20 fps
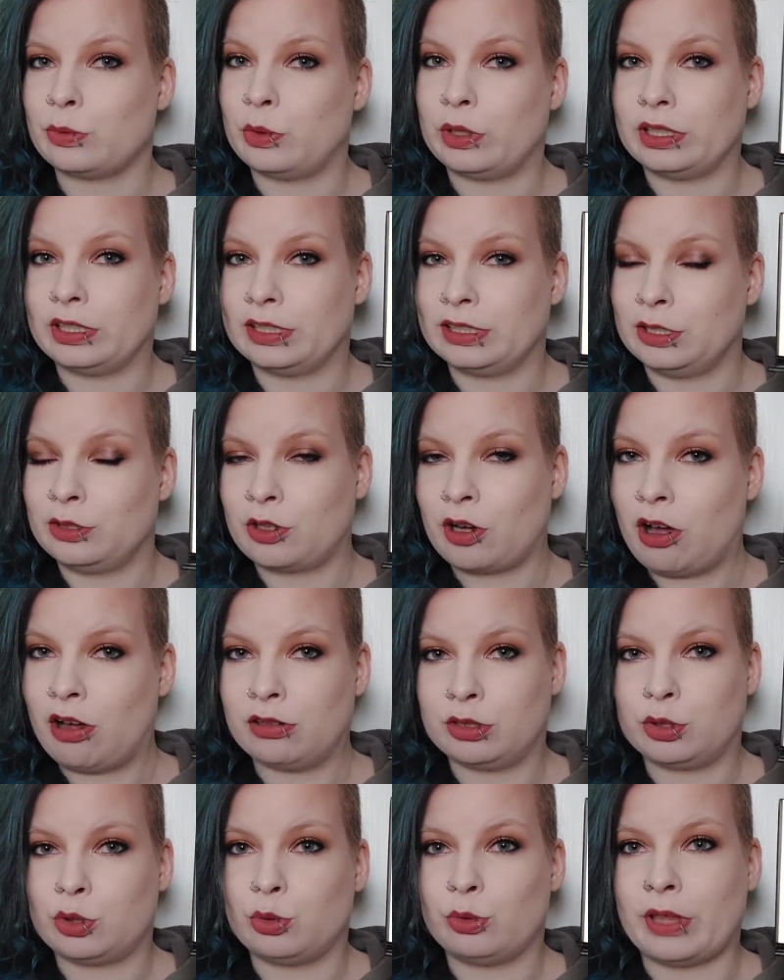Well, you
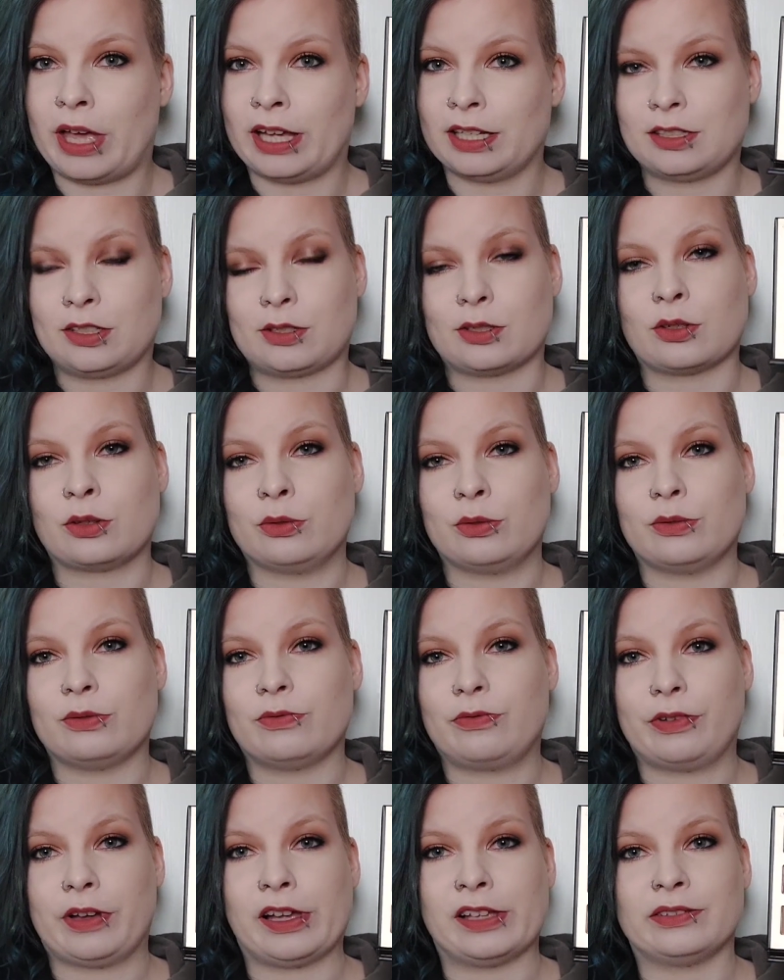can't do that, so
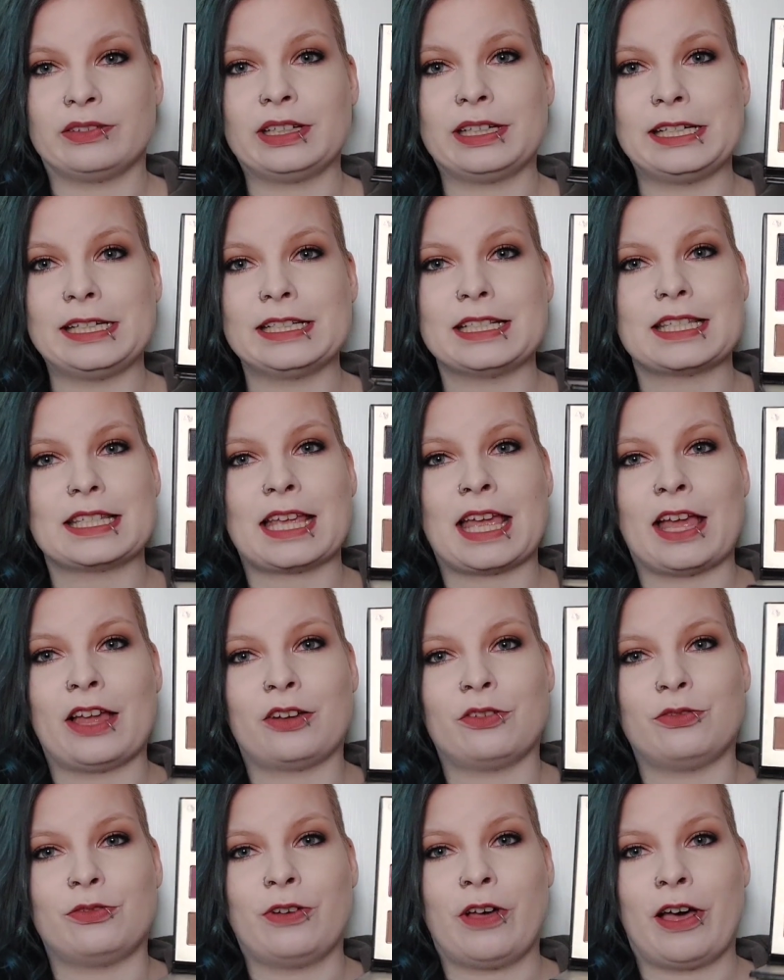5 it is,
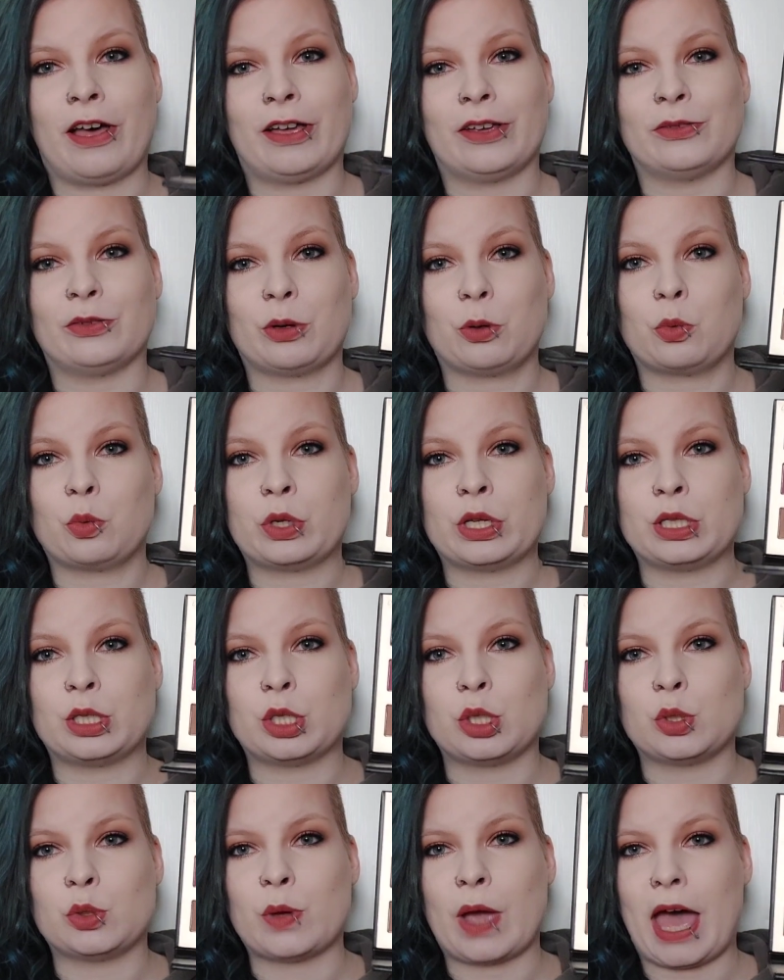and 5 we
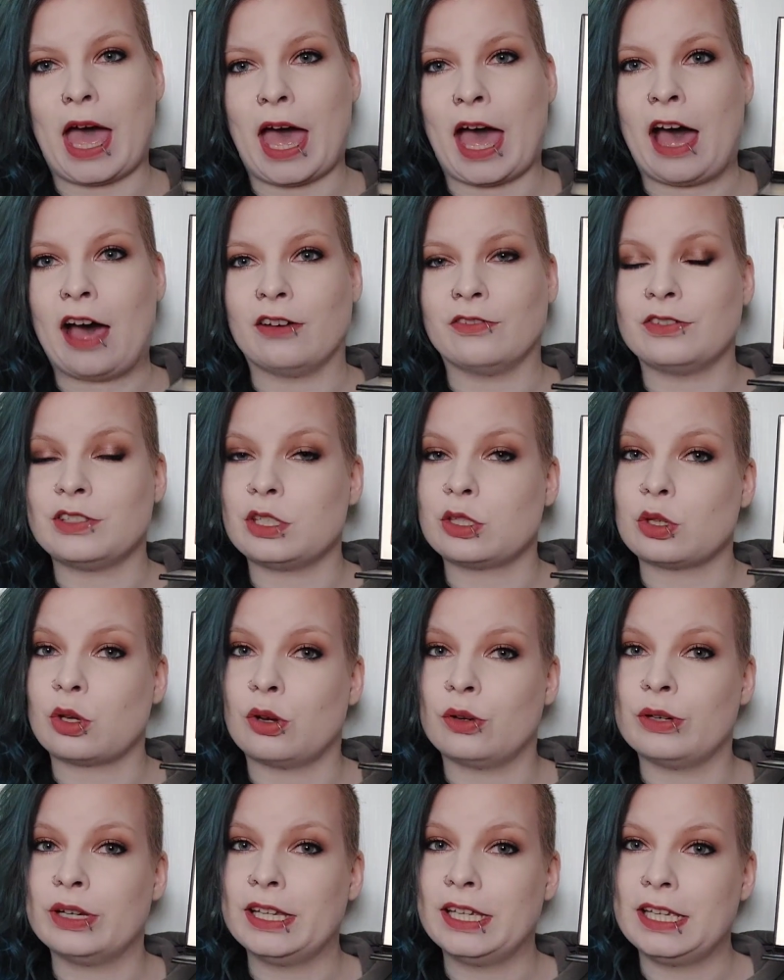do have.
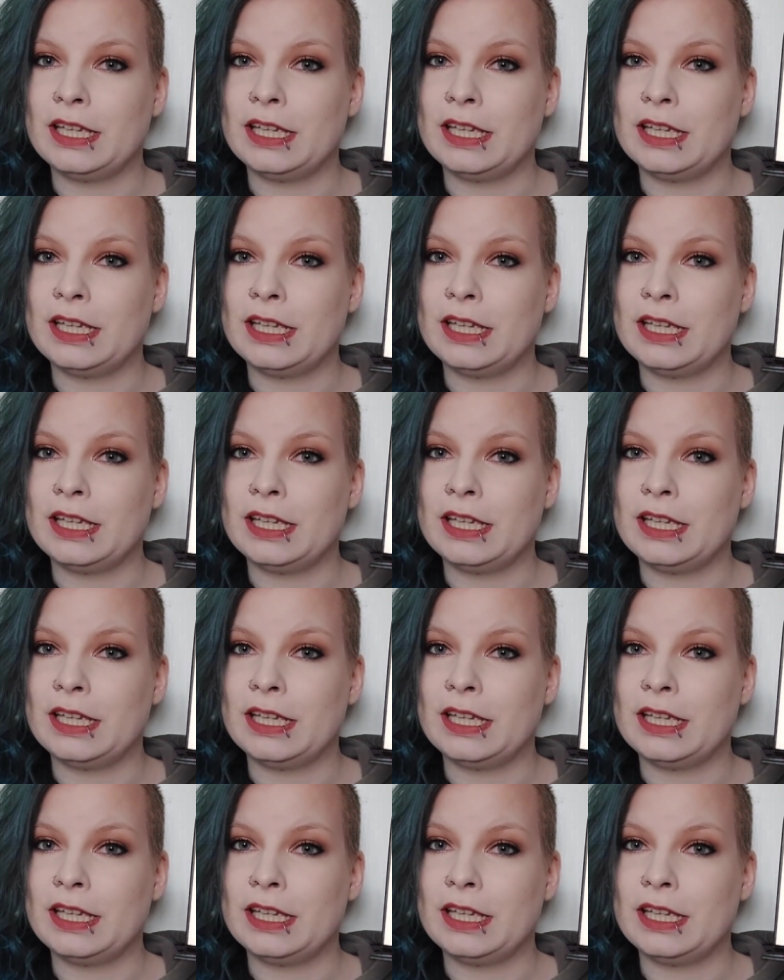So